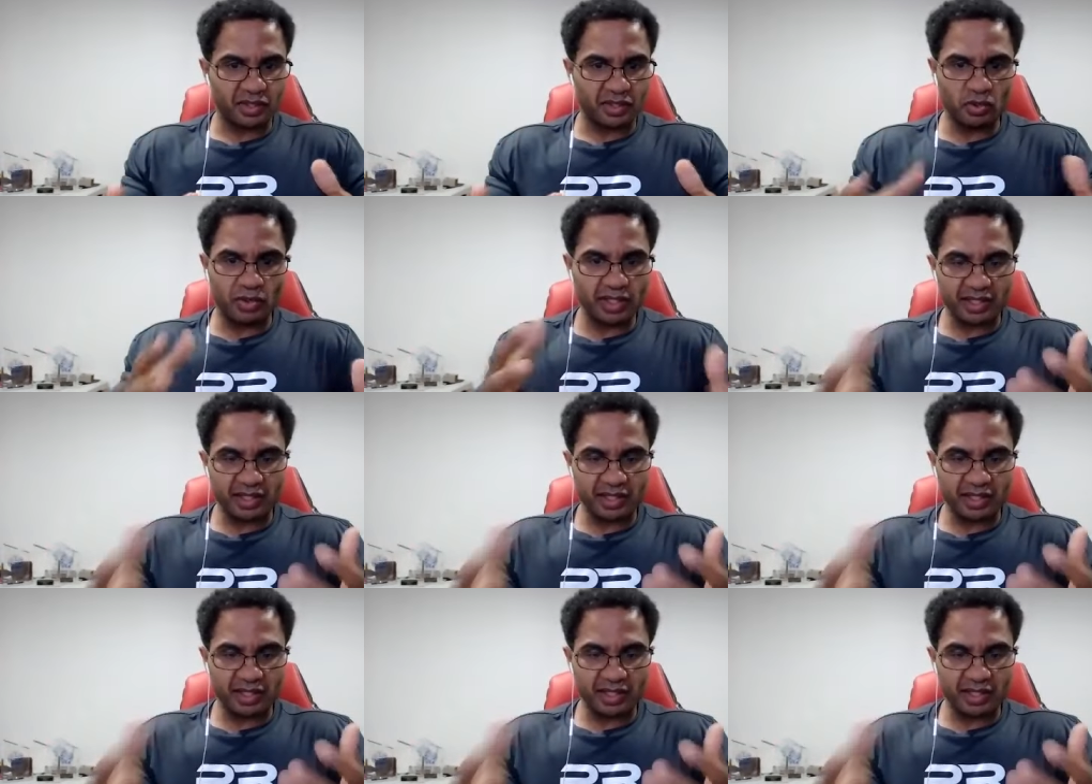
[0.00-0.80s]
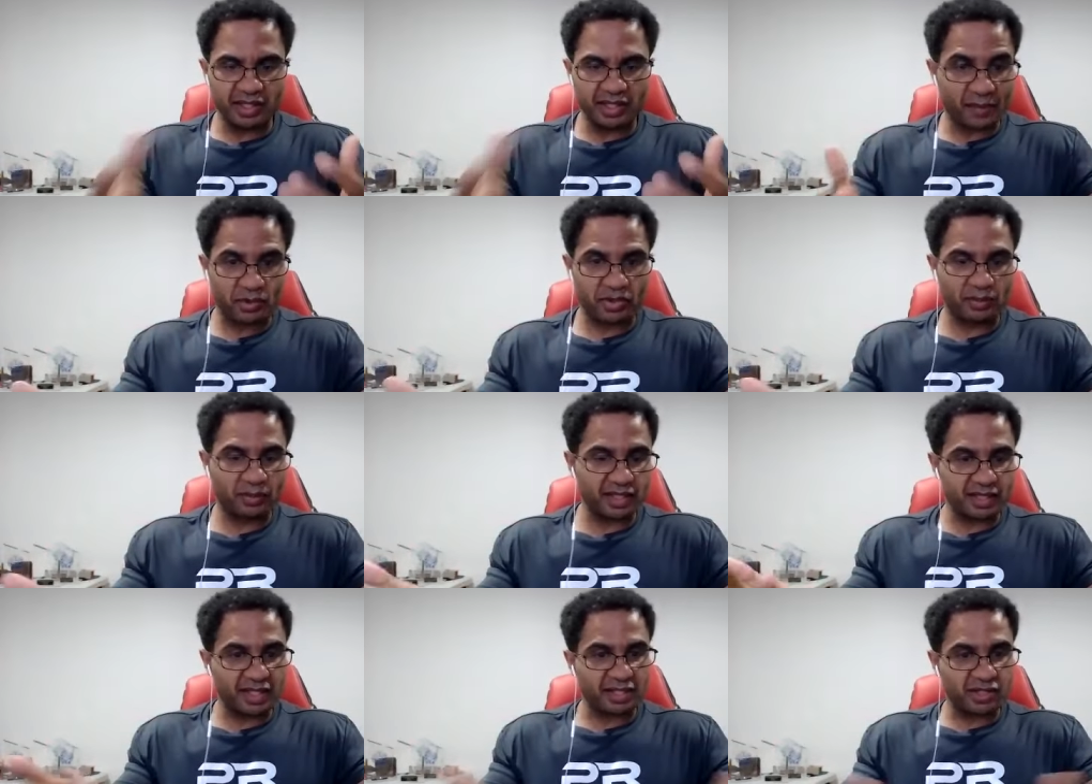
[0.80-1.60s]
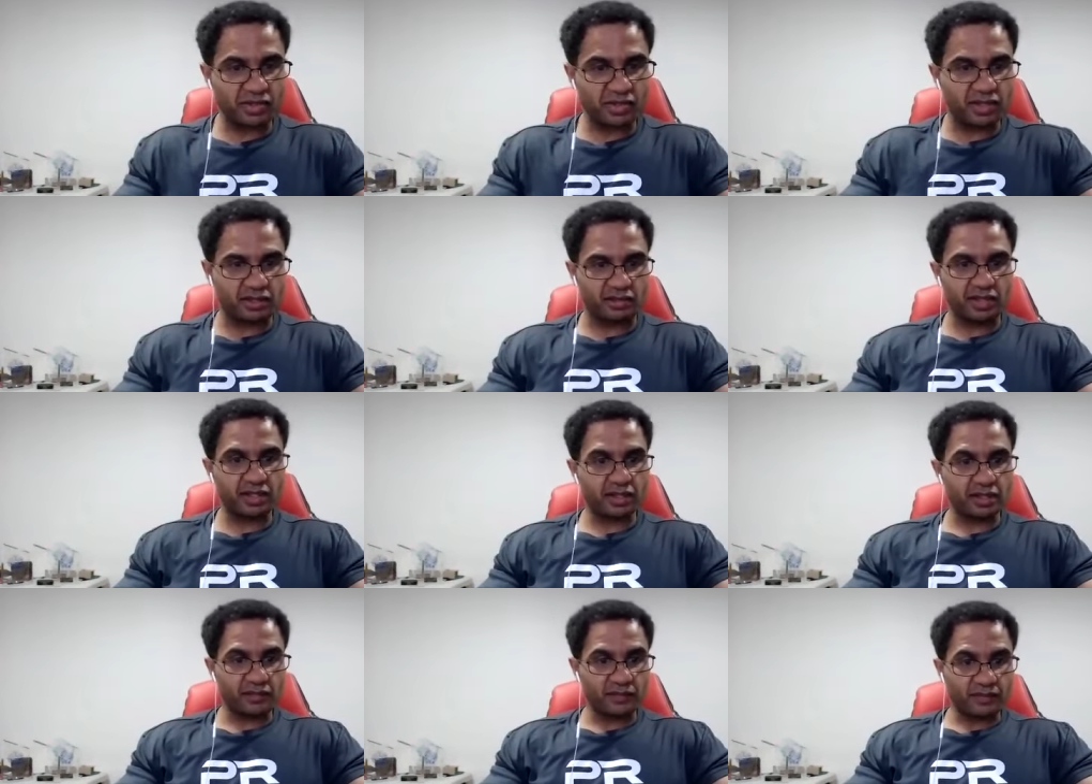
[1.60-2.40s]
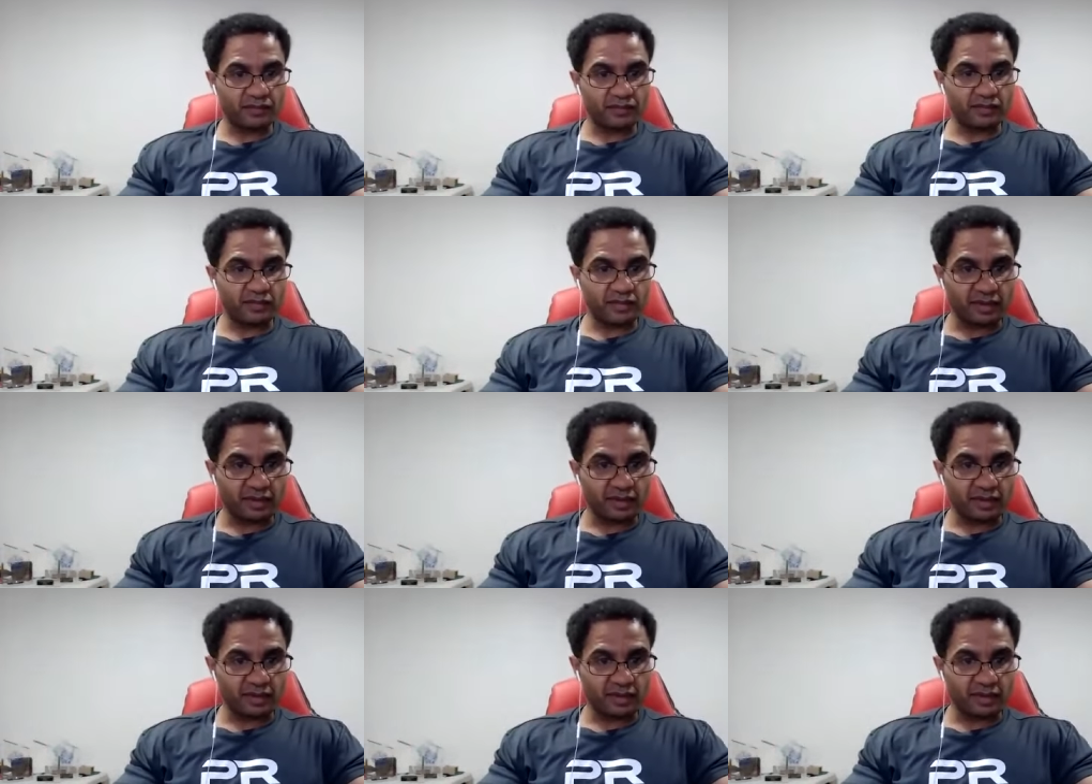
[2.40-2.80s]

you get that power to place that trade, right?